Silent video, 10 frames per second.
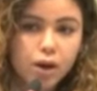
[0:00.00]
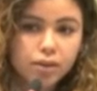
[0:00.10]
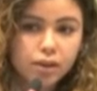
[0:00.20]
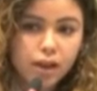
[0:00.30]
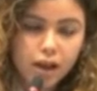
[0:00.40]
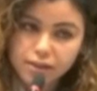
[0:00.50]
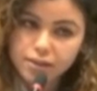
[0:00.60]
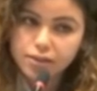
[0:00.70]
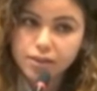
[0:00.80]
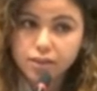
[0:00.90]
throughout the
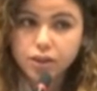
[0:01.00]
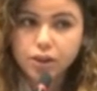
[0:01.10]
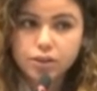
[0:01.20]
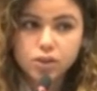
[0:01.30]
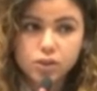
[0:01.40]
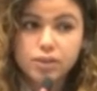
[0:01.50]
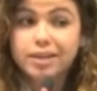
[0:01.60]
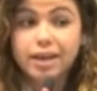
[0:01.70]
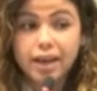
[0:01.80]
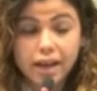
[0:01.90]
last 6 years in
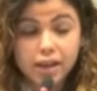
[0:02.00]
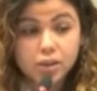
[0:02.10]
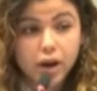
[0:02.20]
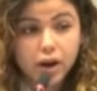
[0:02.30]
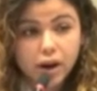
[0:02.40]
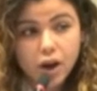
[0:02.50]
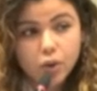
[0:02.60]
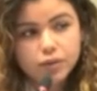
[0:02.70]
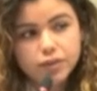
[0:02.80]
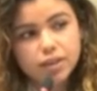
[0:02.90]
Tunisia and elsewhere,
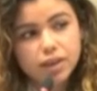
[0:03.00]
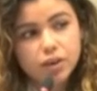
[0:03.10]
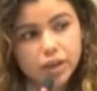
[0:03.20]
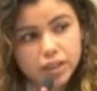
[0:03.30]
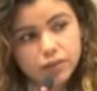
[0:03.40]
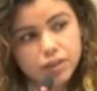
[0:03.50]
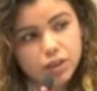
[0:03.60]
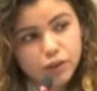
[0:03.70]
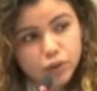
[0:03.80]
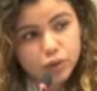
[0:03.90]
we've seen the
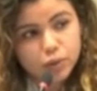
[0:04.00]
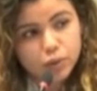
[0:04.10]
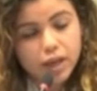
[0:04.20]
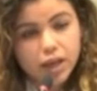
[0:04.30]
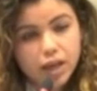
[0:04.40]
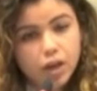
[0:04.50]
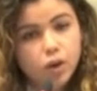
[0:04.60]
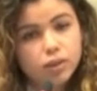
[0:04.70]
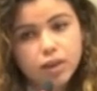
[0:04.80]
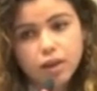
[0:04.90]
creativity of youth
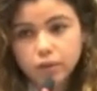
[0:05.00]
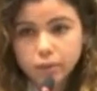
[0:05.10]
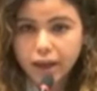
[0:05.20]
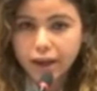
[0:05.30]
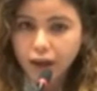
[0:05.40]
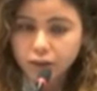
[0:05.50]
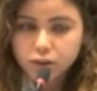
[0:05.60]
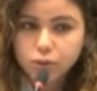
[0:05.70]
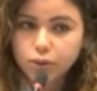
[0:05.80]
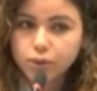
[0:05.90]
in holding government
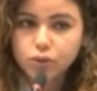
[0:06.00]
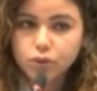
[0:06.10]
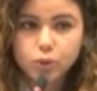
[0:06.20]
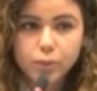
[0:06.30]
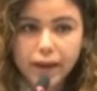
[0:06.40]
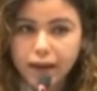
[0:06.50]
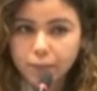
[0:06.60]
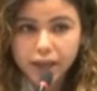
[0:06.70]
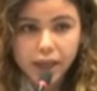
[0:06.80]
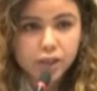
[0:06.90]
accountable through mobile
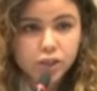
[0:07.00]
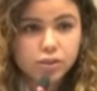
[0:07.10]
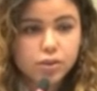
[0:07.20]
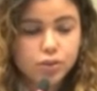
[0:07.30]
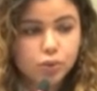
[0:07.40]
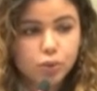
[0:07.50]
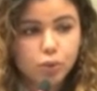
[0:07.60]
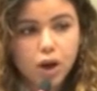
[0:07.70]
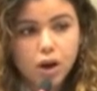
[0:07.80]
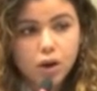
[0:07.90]
applications,
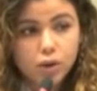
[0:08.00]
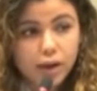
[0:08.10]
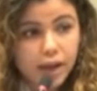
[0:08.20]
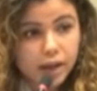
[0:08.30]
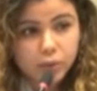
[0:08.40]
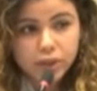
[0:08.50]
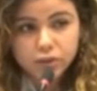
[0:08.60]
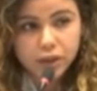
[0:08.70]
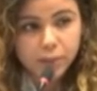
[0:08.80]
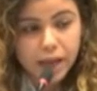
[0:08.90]
through online
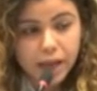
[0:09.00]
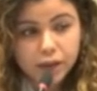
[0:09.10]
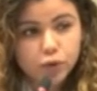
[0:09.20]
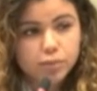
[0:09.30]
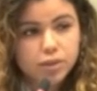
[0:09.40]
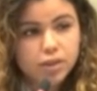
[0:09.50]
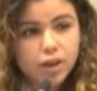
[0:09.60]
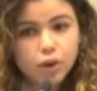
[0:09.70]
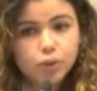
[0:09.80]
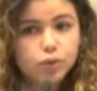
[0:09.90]
monitoring
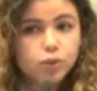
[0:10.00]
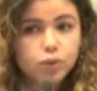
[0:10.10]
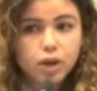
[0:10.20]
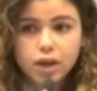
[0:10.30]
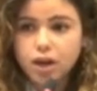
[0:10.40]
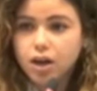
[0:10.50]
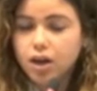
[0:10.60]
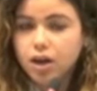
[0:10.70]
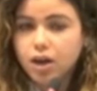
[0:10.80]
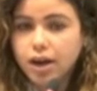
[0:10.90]
platforms, through
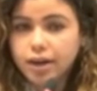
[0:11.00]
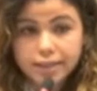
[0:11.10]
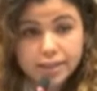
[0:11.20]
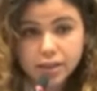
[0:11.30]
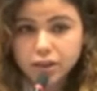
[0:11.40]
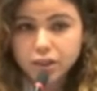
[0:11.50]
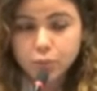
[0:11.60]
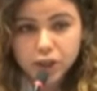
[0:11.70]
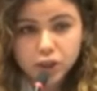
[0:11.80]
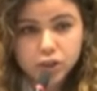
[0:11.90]
artistic
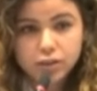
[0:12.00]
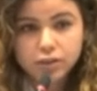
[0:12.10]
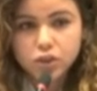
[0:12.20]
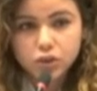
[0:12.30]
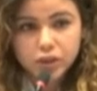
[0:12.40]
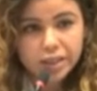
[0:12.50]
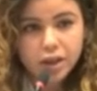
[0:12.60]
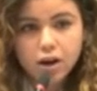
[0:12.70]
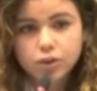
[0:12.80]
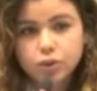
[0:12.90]
expression,
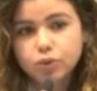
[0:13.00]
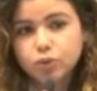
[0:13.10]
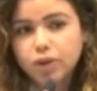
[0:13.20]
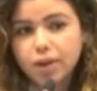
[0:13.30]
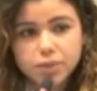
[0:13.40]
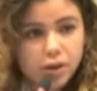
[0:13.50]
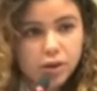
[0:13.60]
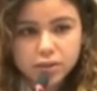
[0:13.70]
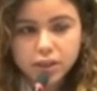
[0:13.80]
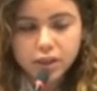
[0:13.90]
street art, through rap
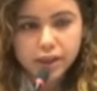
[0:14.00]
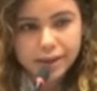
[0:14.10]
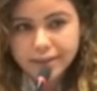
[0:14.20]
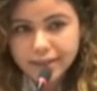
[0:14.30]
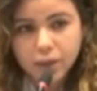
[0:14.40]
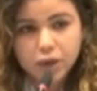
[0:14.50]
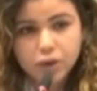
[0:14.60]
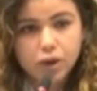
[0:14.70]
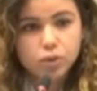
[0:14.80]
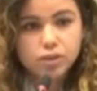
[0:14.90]
songs,
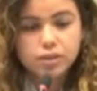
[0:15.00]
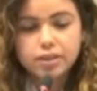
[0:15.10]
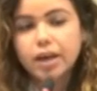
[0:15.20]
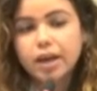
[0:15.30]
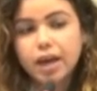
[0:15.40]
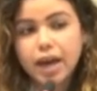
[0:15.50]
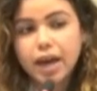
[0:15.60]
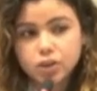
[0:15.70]
condemning corruptions,